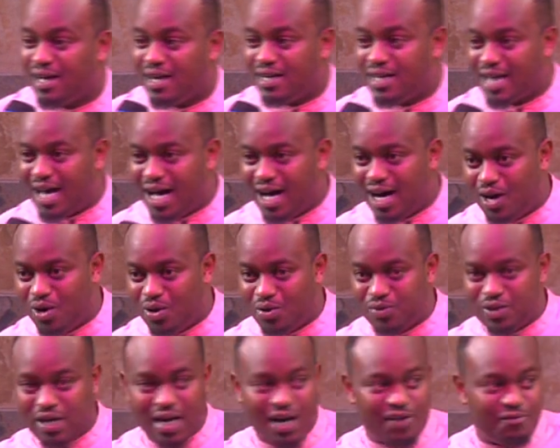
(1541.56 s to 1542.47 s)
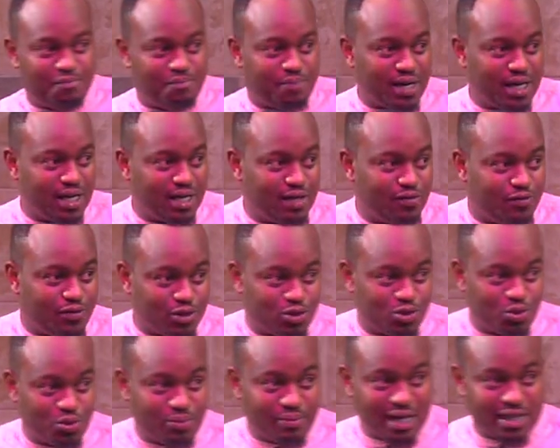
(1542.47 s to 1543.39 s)
Now they have prayed for
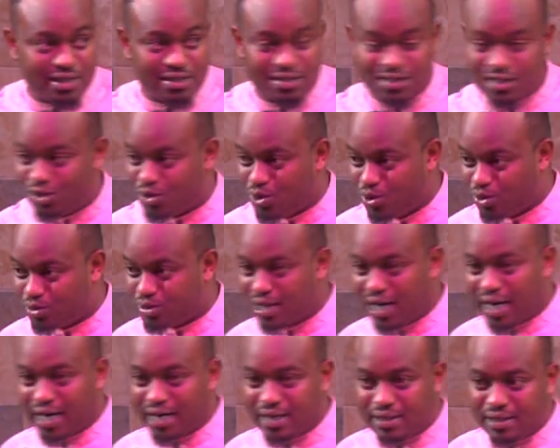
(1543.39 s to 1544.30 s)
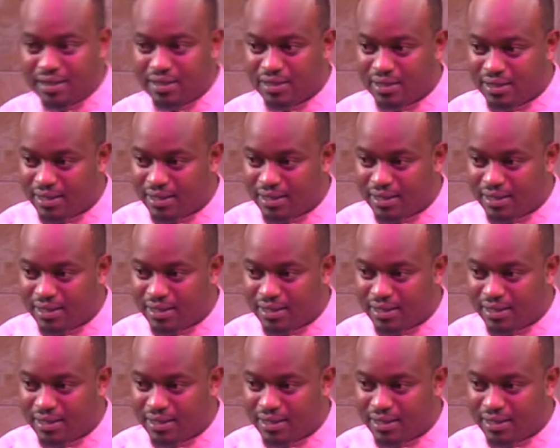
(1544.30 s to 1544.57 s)
2 months. It looks like,